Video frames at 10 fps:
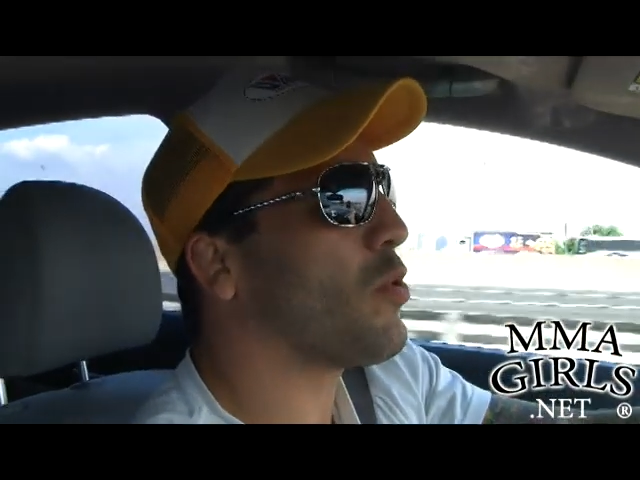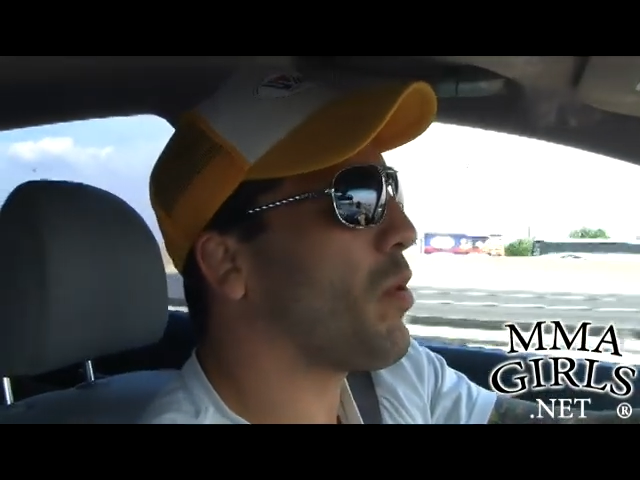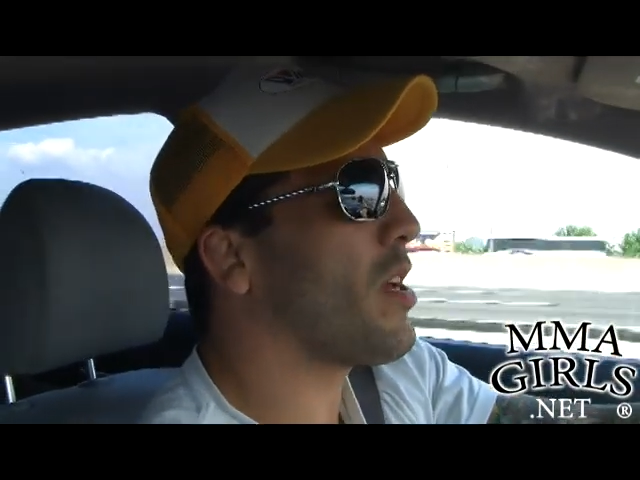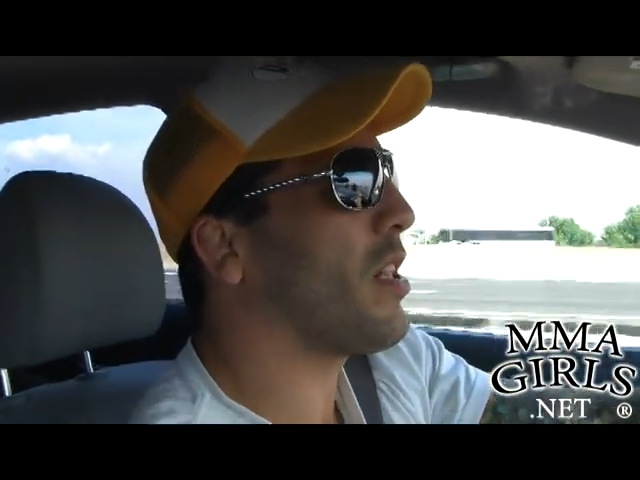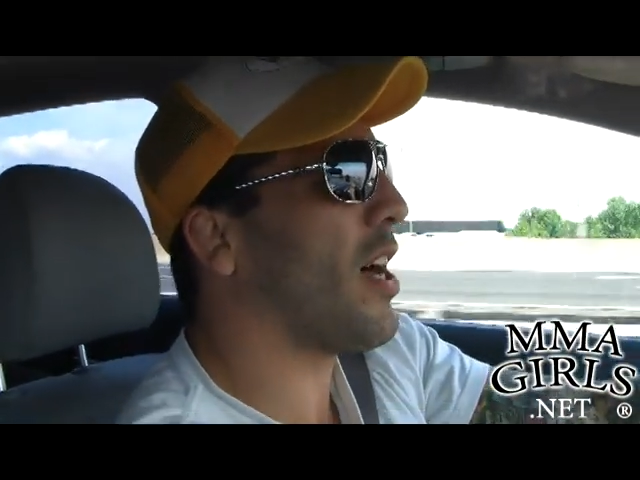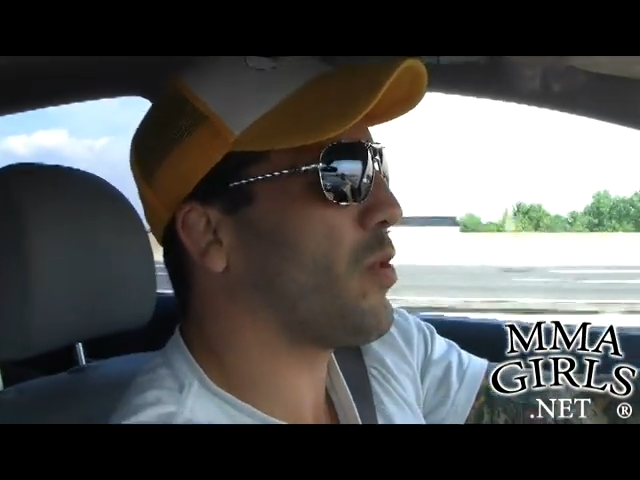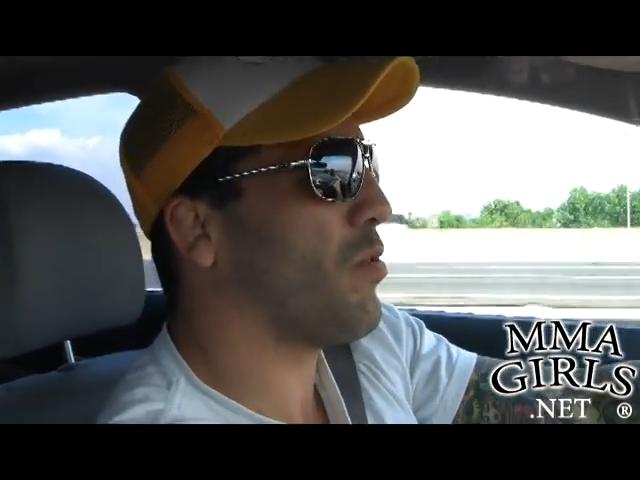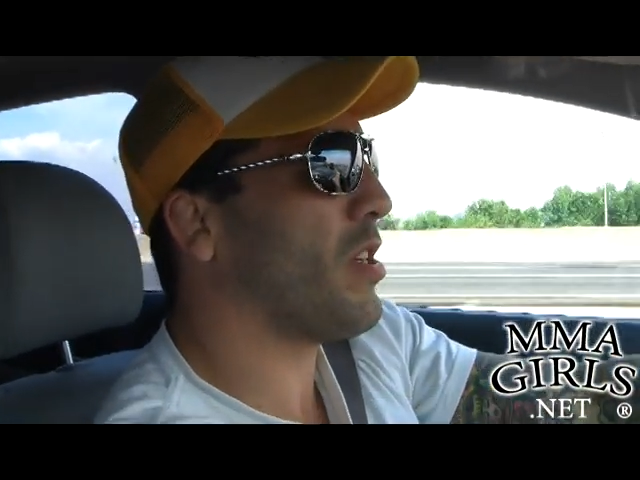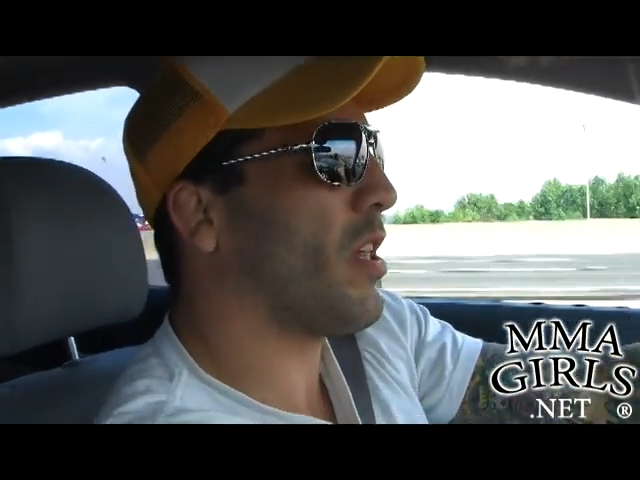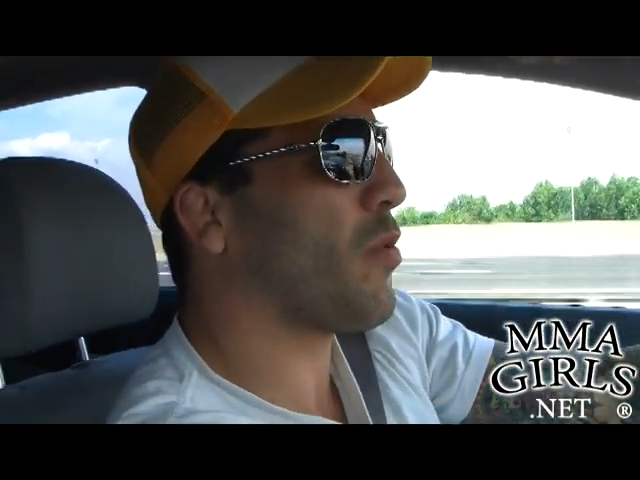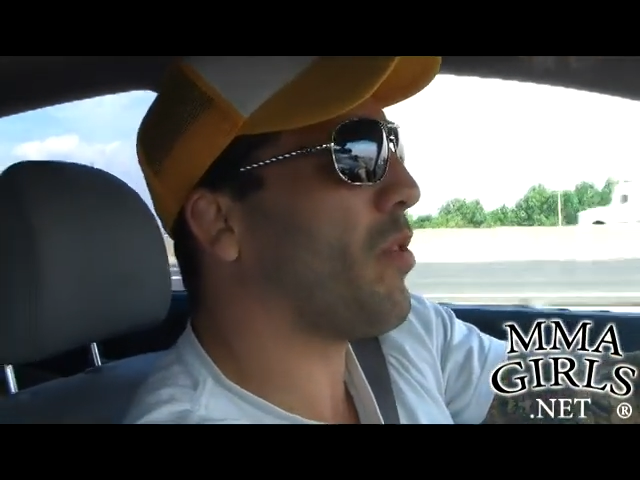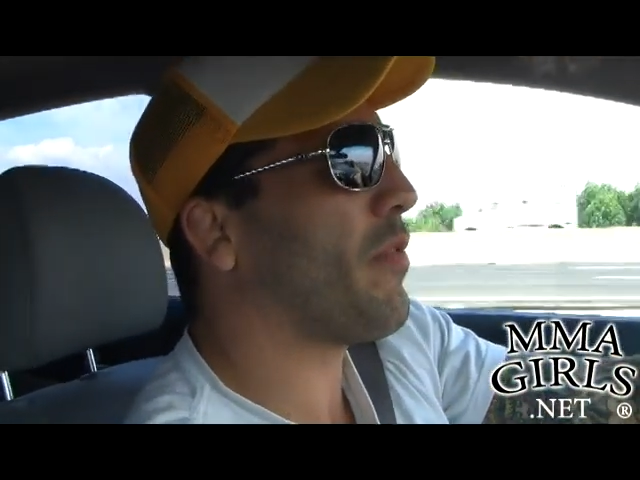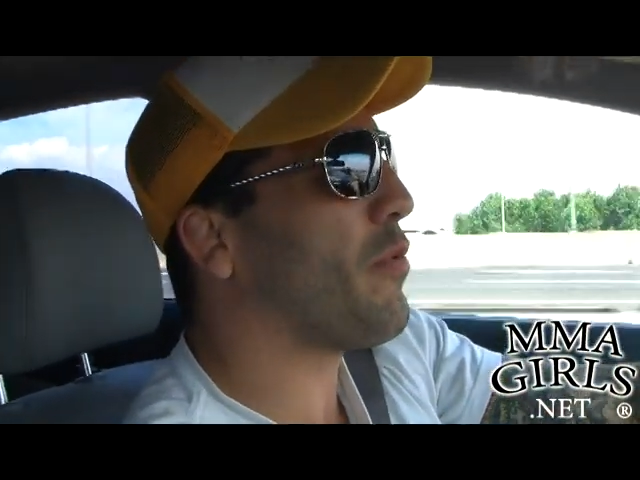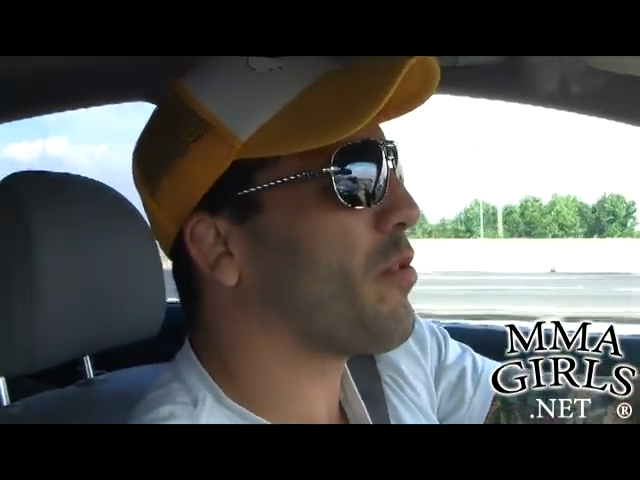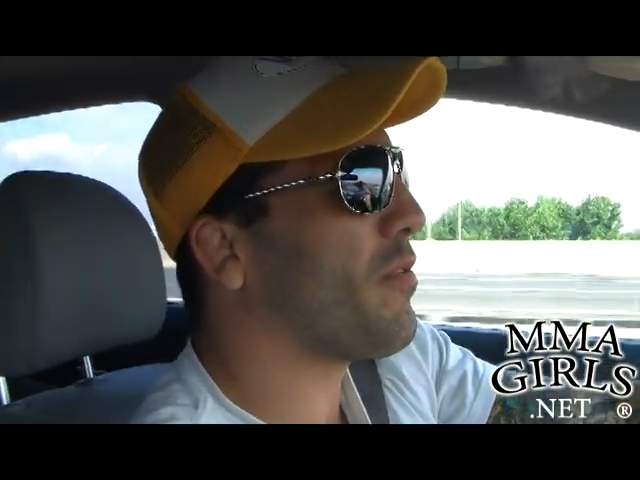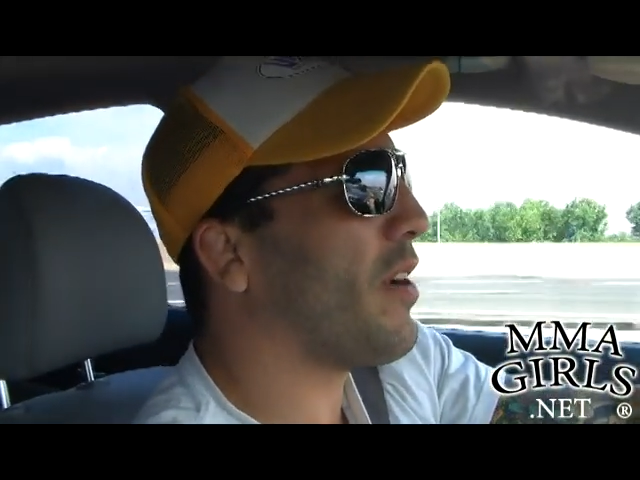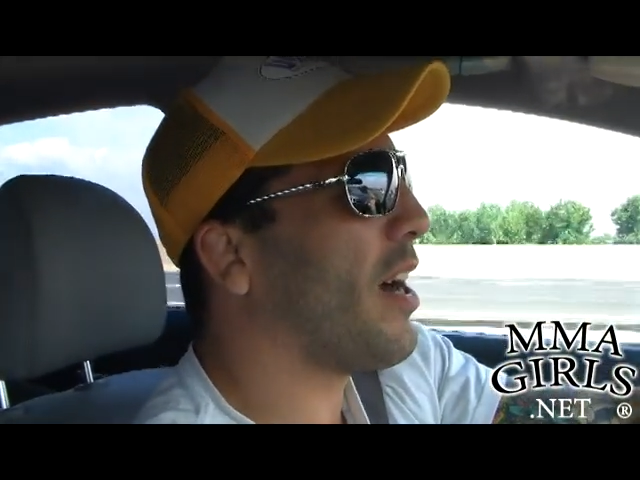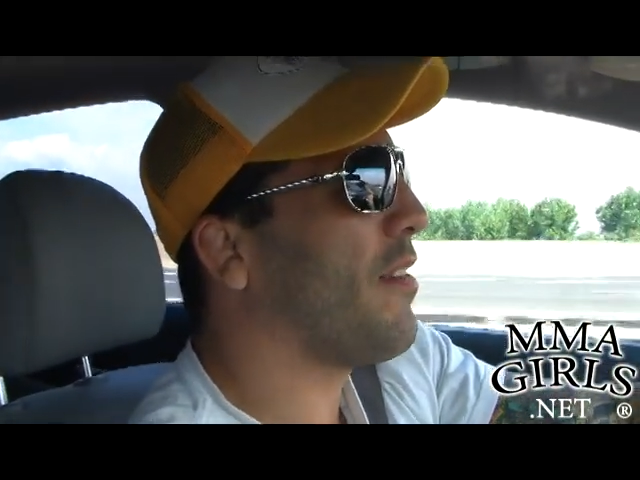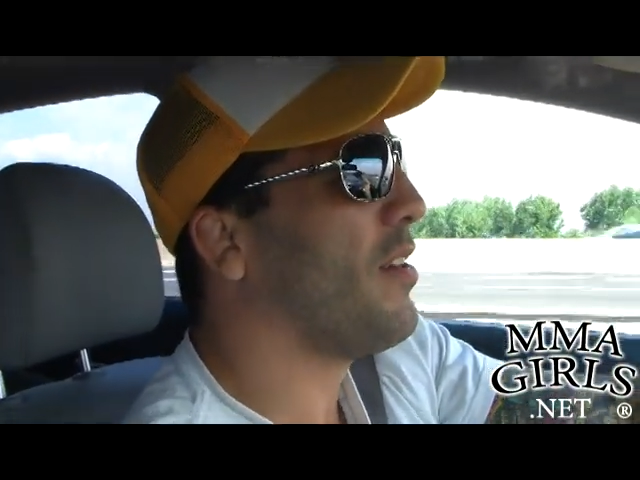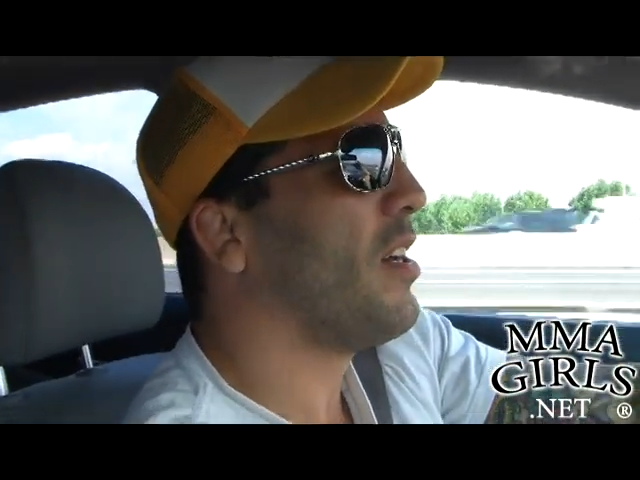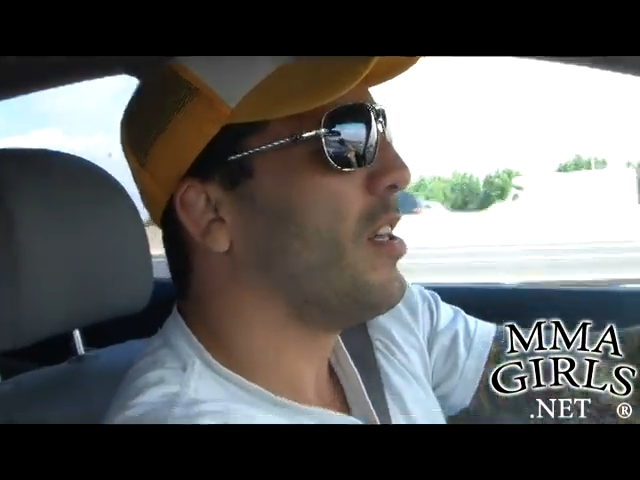his weight class, what are you, like 145?